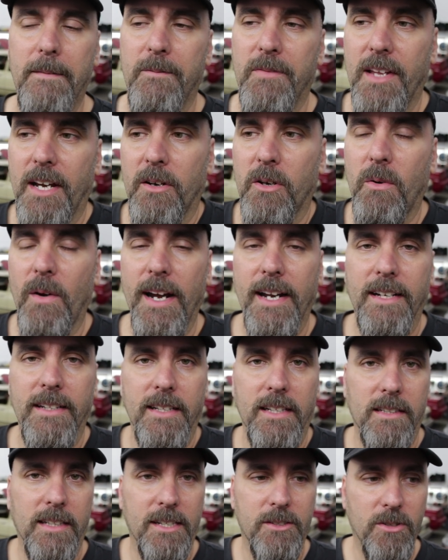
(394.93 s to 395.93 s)
Now, granted,
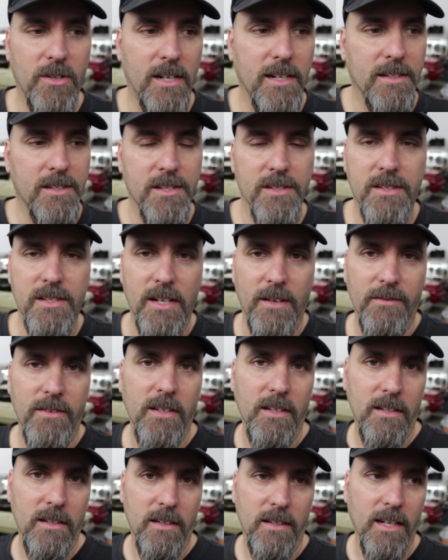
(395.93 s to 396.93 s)
the electronics and stuff
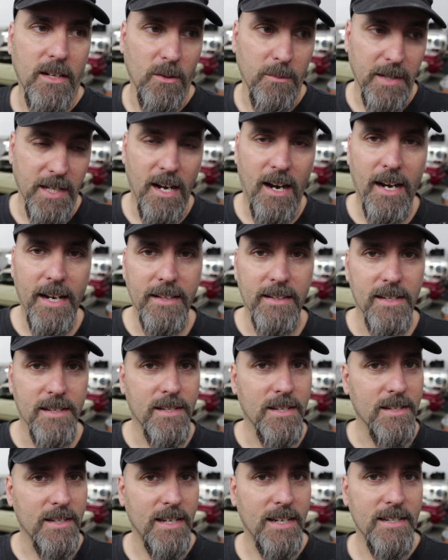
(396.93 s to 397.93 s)
that are behind
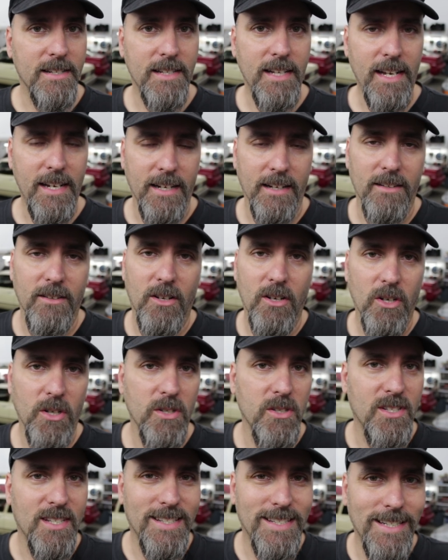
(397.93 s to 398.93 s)
this, as I stated,
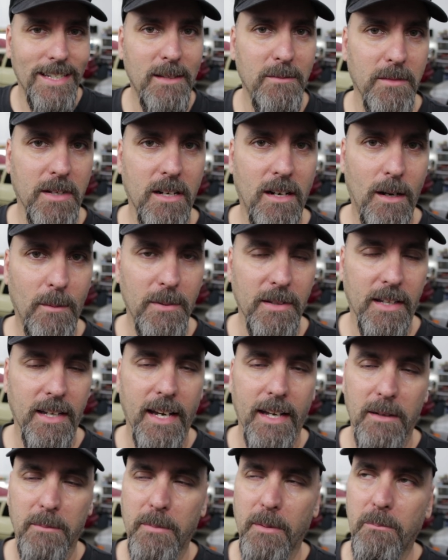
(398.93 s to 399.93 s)
could seem
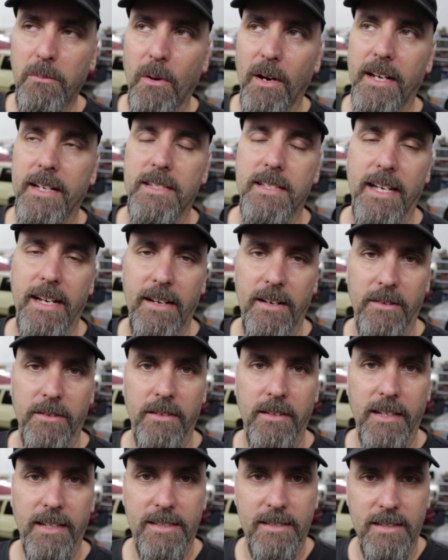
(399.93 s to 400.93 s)
complicated, but break it
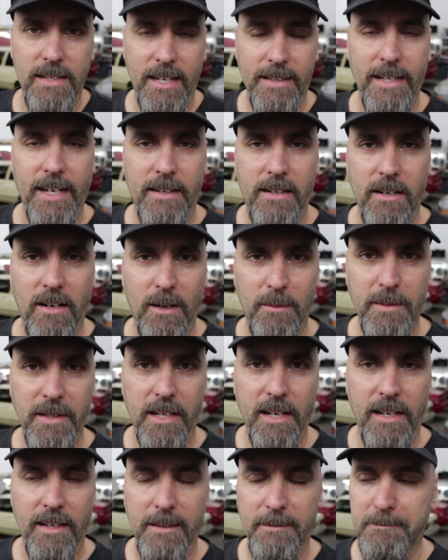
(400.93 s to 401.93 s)
down. It's not that
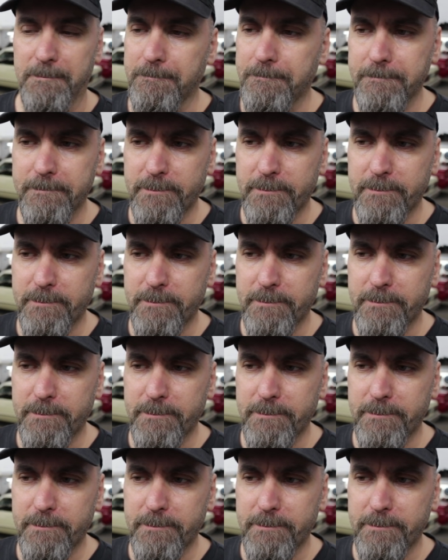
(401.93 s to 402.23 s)
complicated.